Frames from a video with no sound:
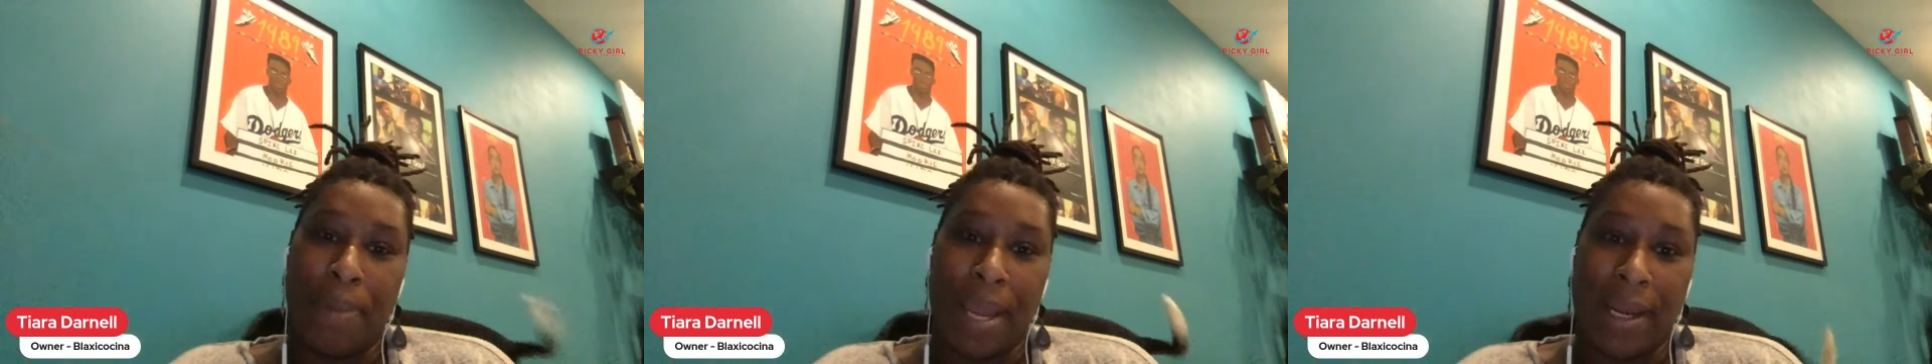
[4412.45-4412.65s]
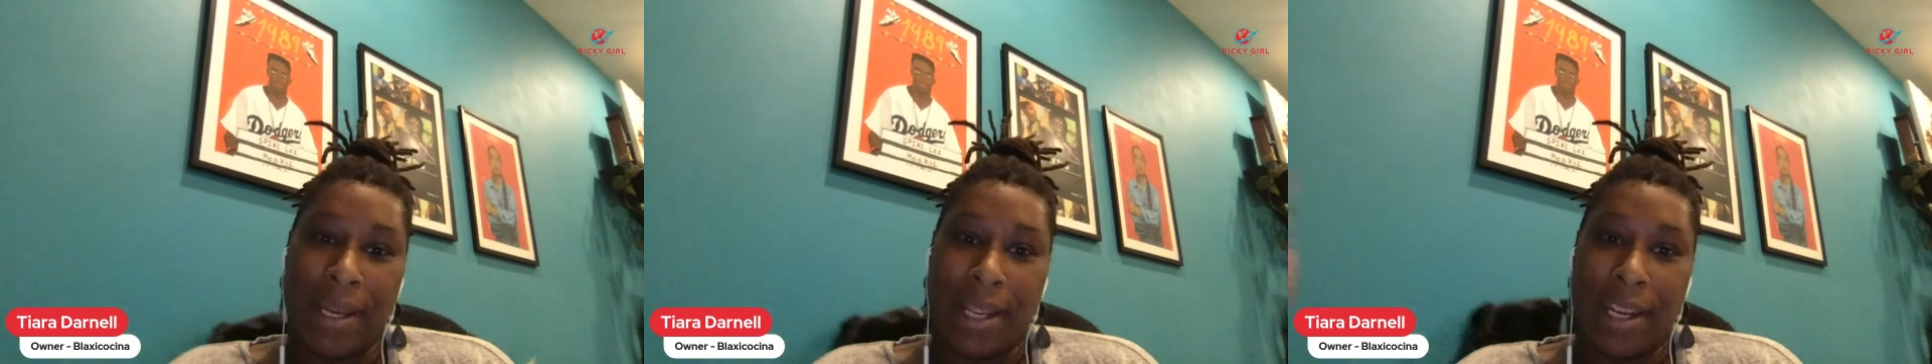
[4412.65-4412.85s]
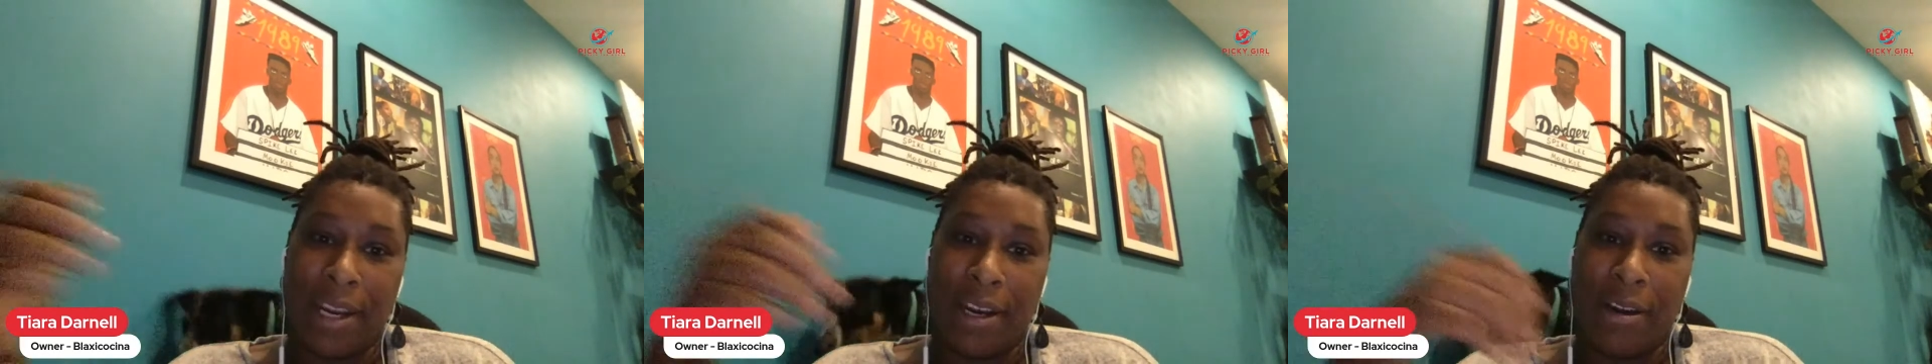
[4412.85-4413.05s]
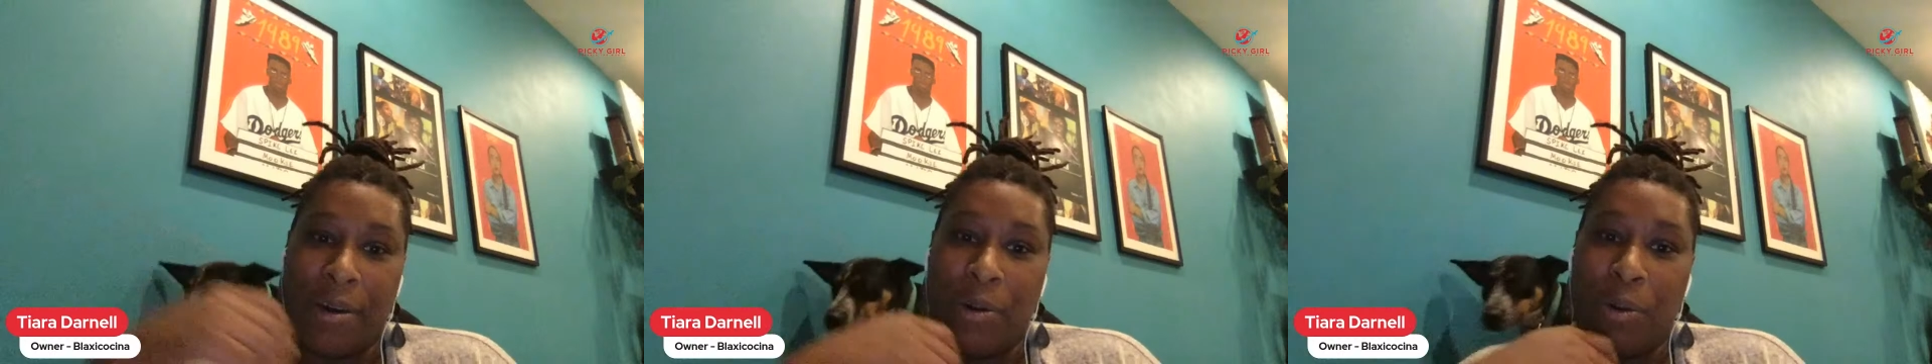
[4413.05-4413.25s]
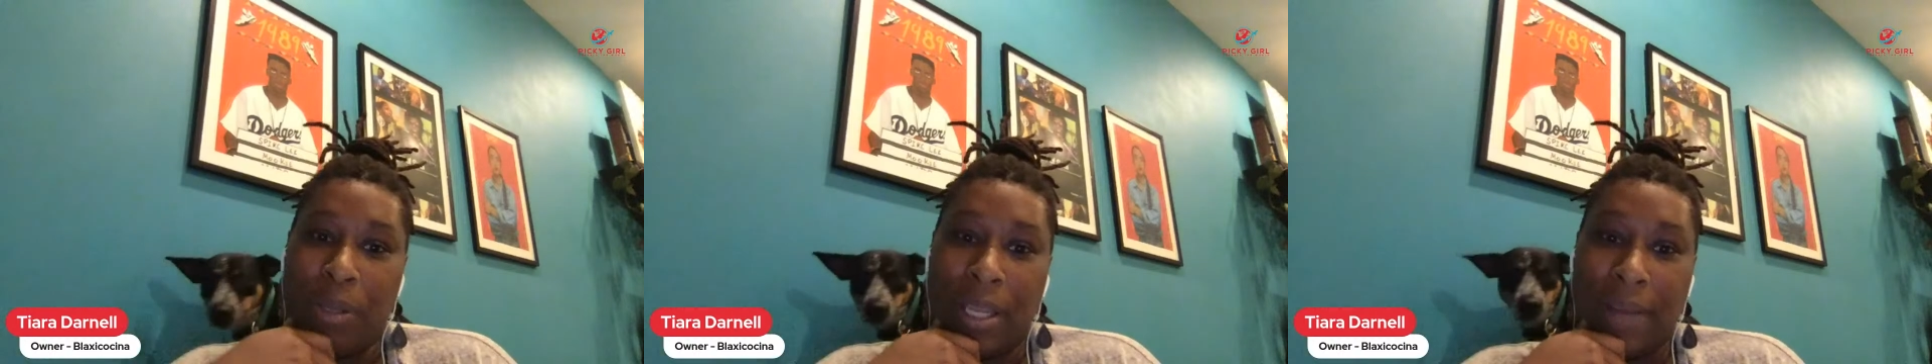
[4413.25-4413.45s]
been here or
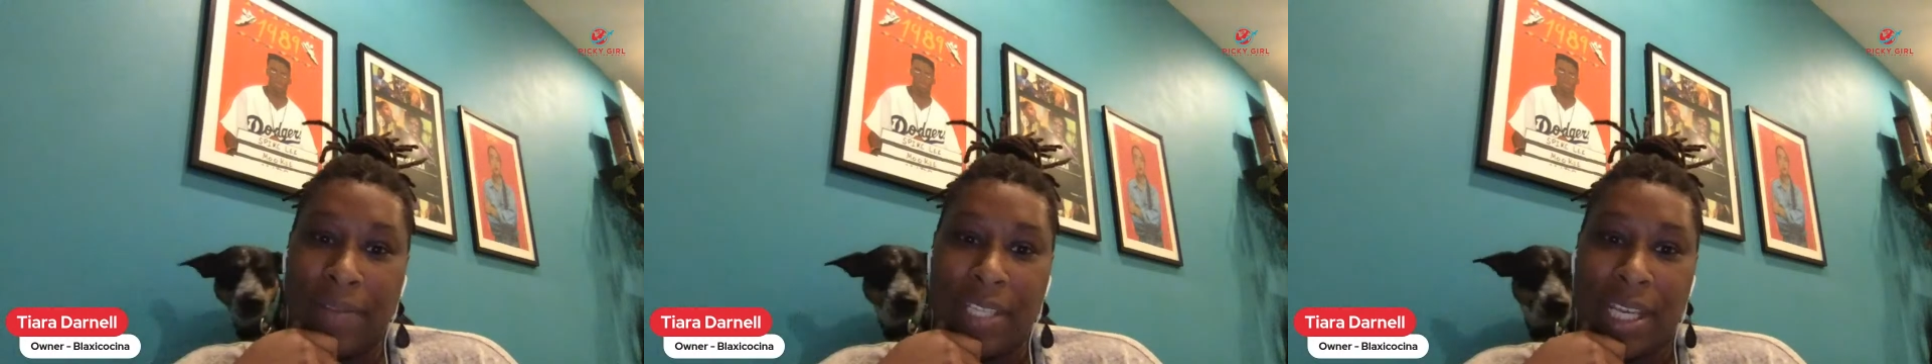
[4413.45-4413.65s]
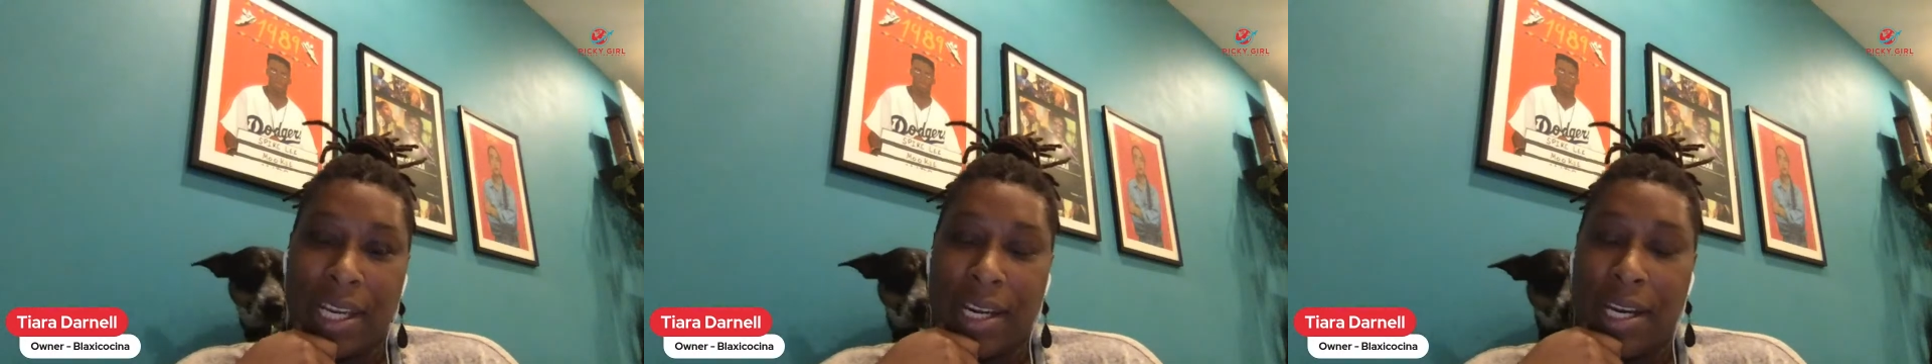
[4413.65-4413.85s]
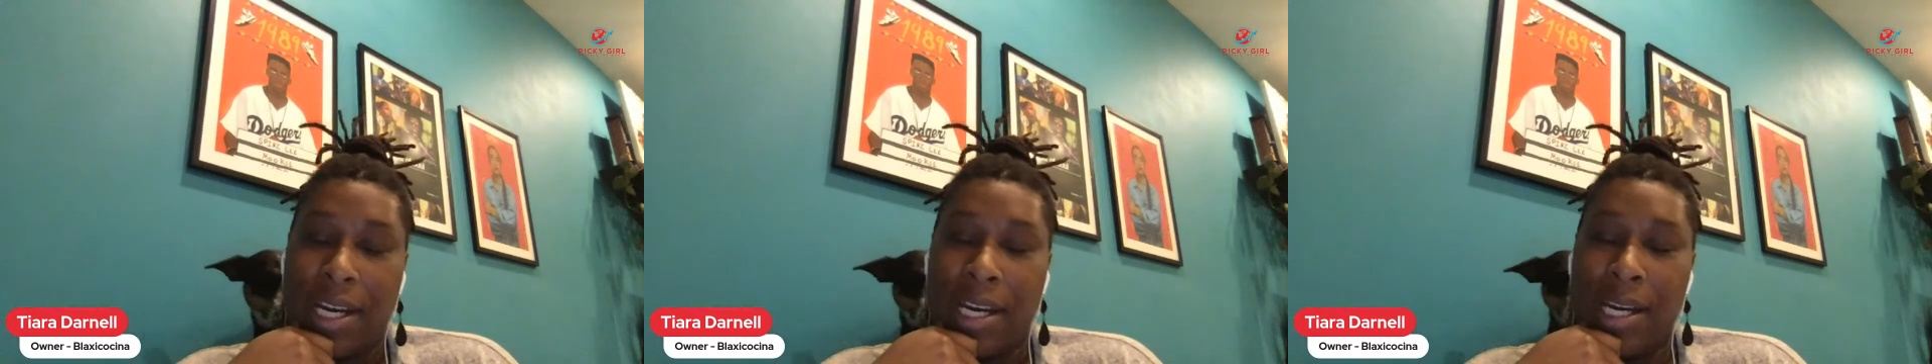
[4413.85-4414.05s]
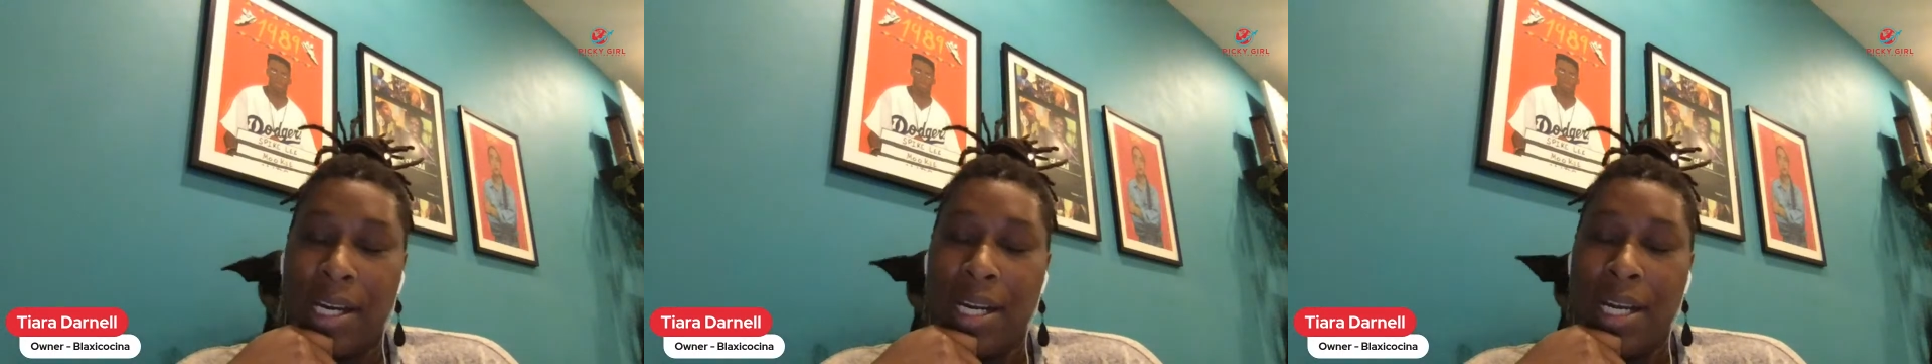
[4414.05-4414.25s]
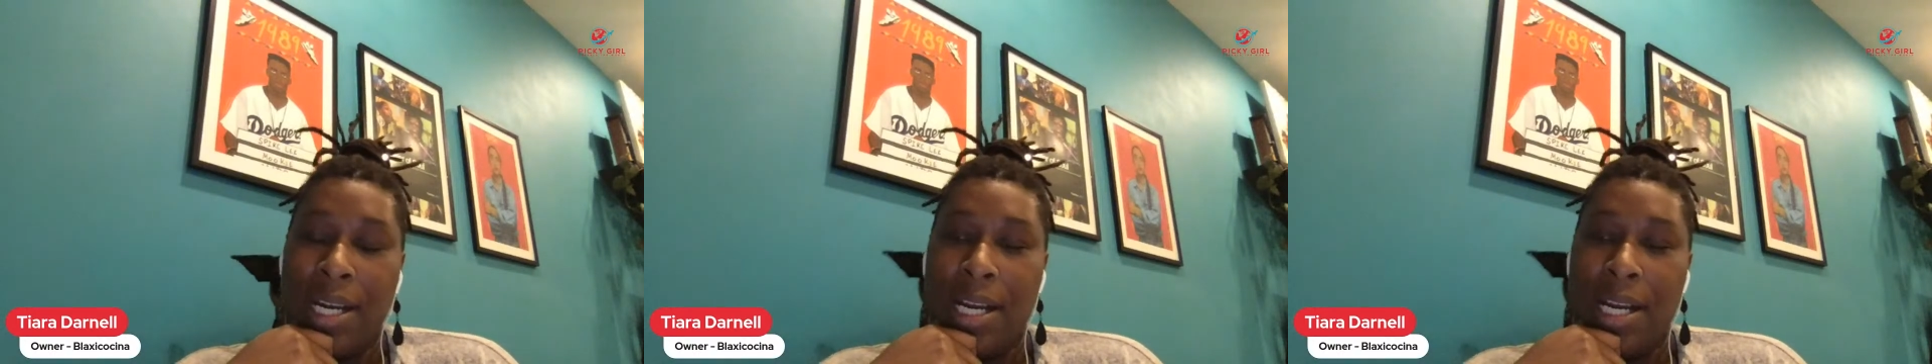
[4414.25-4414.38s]
who lived here.